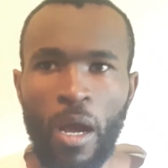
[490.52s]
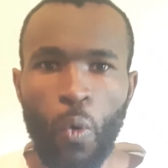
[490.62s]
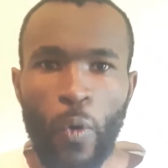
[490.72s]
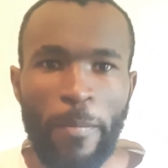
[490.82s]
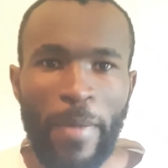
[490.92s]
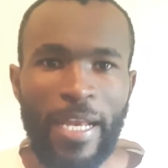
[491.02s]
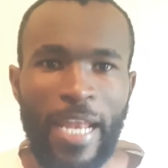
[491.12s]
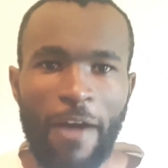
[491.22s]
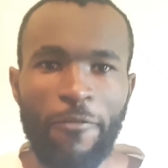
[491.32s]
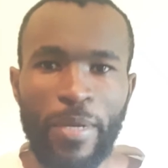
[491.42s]
women
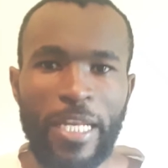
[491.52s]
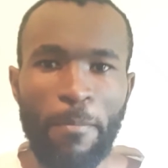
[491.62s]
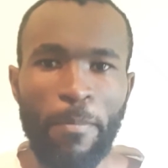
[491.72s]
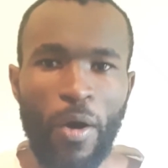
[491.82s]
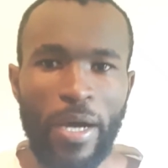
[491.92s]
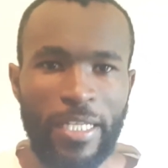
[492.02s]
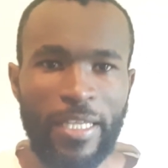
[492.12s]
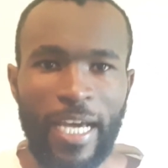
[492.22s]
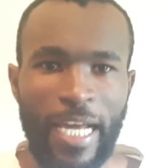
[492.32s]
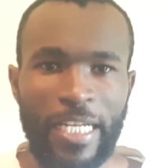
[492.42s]
have been empowered in the
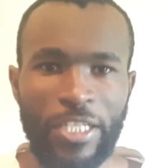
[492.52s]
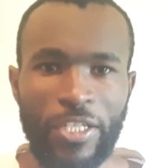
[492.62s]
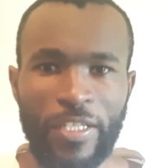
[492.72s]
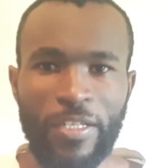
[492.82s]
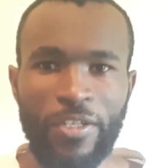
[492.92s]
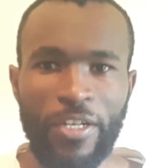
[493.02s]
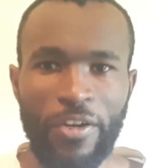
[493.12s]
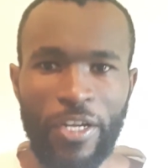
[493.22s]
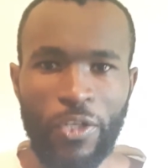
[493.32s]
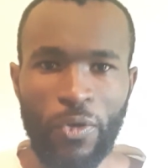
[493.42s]
current
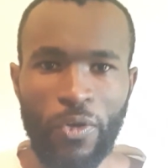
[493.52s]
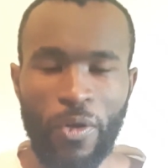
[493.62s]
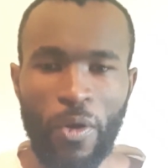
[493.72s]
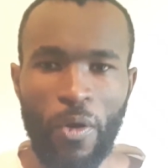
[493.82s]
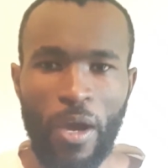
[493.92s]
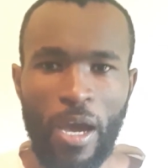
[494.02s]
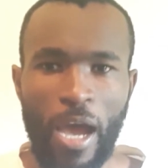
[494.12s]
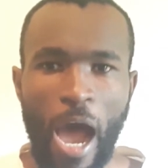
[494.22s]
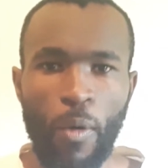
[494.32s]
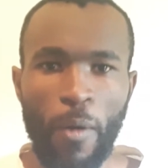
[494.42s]
generation.
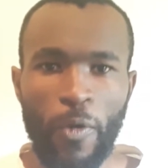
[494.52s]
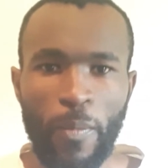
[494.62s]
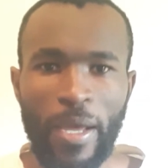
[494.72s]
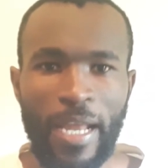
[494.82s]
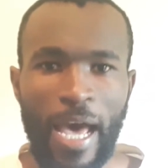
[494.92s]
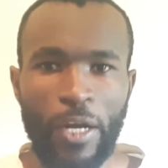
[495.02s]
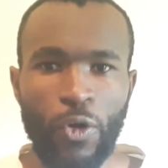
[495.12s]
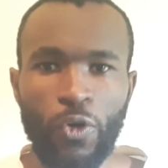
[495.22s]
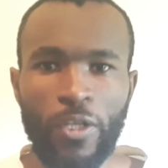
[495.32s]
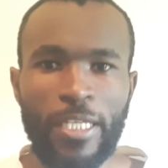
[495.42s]
Our women are
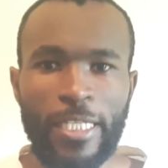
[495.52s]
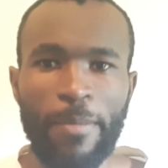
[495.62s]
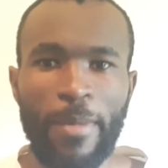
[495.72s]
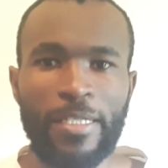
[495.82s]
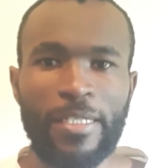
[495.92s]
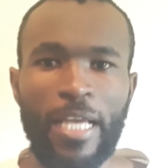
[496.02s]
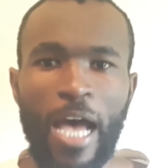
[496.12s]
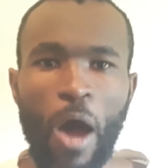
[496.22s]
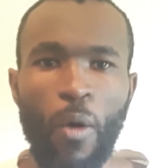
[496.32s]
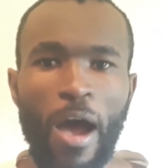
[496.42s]
not the same as
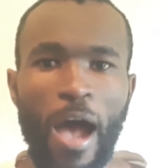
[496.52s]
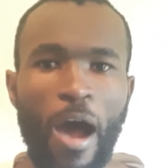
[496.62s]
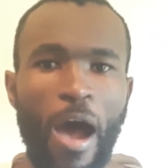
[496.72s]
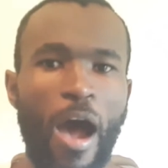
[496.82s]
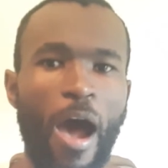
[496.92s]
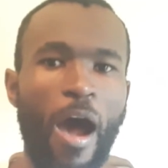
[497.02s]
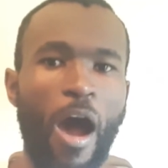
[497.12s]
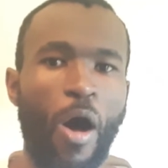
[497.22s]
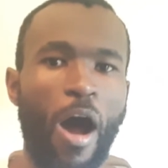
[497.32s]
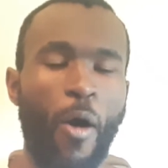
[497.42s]
our
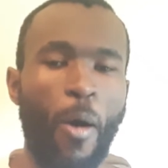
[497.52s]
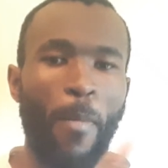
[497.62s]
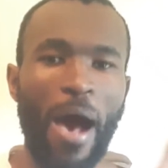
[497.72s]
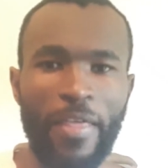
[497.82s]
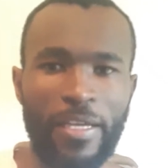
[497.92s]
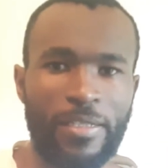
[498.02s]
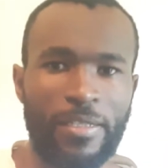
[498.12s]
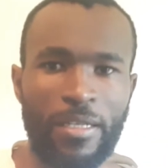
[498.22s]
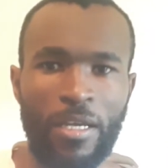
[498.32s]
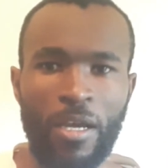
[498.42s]
mothers,
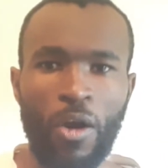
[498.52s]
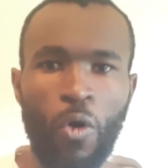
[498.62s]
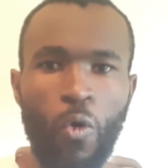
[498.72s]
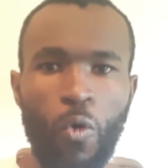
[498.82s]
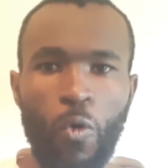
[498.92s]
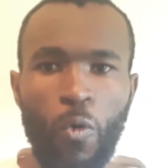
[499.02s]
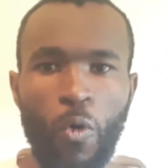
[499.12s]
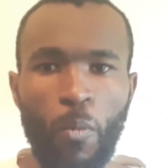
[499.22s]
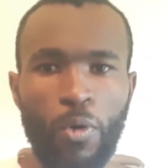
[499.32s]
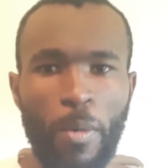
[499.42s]
who
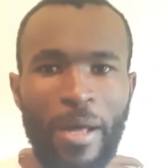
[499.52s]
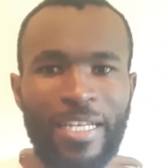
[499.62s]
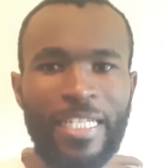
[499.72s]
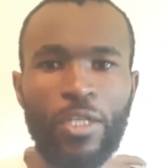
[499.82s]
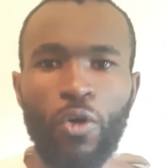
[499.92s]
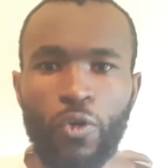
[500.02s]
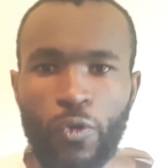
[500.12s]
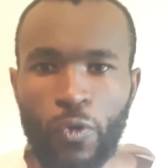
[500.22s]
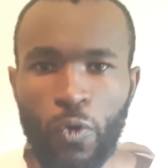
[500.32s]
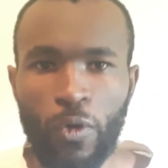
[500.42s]
probably didn't go to
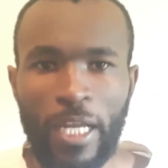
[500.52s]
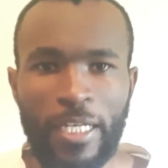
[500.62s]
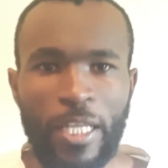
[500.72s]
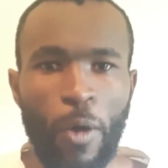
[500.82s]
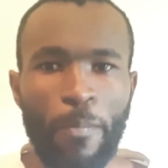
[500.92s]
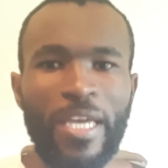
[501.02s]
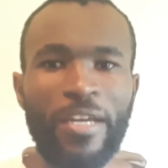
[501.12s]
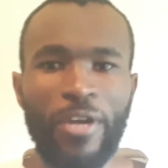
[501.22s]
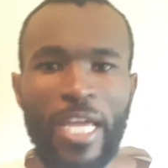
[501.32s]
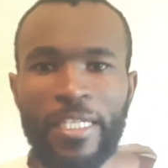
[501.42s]
school and they were being
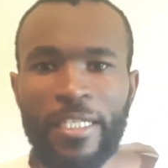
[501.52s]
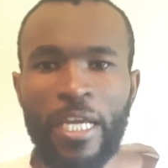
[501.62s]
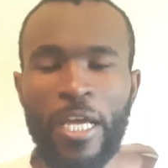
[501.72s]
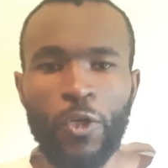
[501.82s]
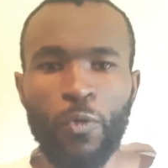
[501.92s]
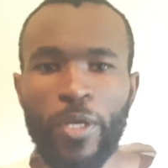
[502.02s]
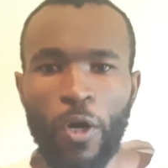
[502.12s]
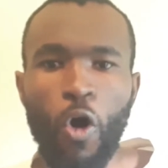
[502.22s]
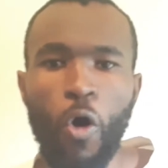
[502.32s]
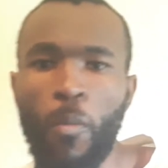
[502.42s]
raised to be
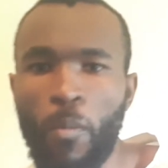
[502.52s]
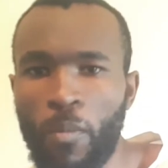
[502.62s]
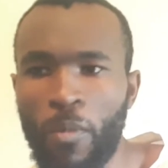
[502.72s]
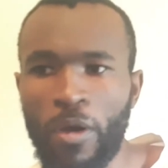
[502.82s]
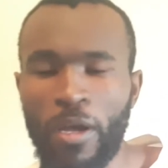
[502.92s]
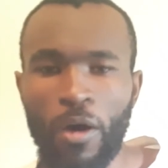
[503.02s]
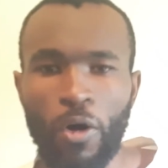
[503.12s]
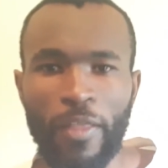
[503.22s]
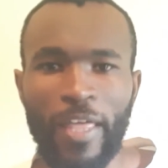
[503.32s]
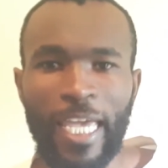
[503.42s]
home,
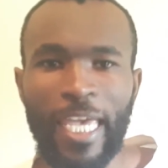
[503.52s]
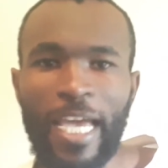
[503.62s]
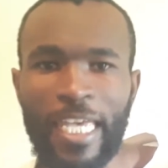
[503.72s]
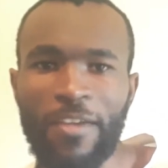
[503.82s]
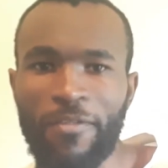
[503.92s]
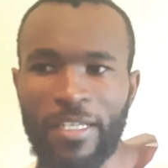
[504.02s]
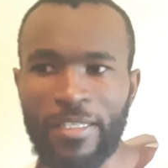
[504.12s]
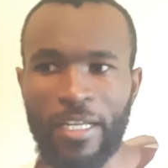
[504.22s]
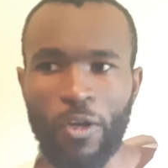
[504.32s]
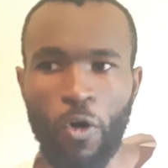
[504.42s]
or rather caregivers,
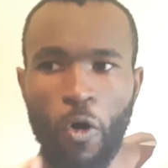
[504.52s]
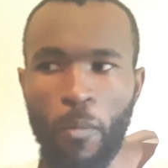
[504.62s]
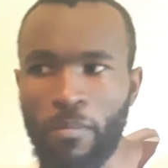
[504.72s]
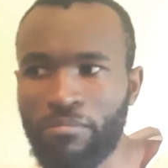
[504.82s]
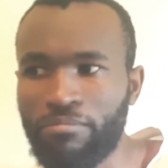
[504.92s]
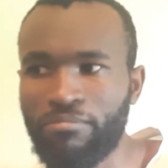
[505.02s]
and home,